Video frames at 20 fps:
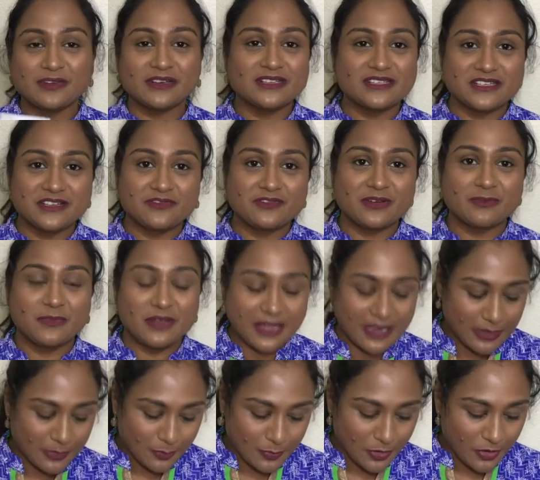purchase from
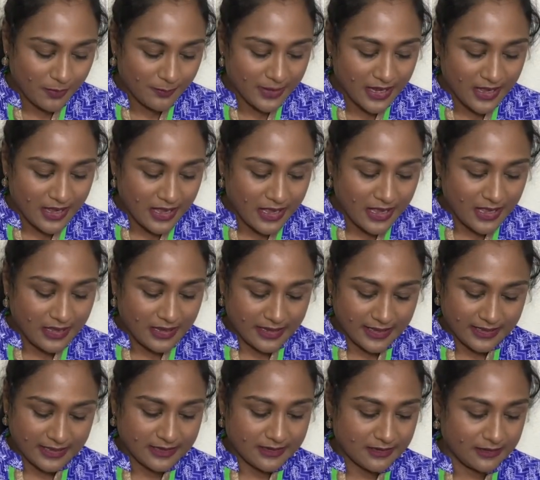Colourpop
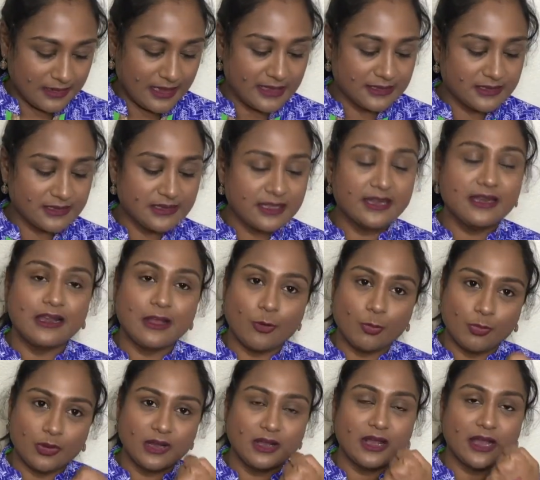like uh, other than
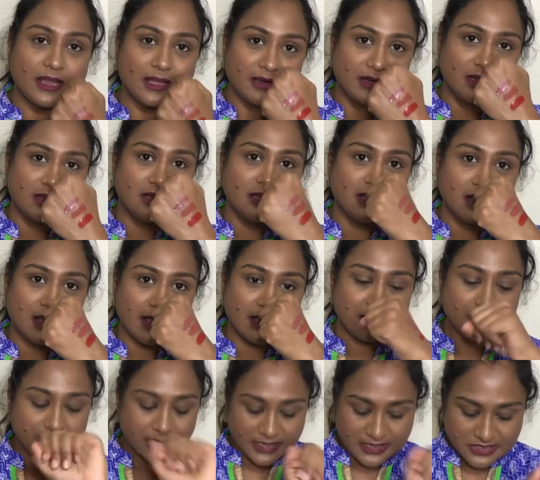Lovebug I really
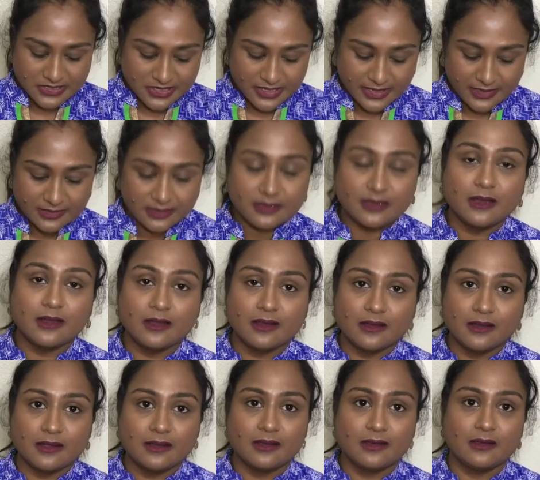like the entire
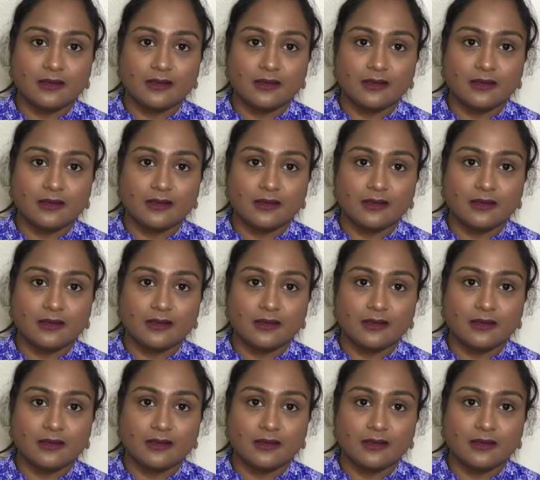uh,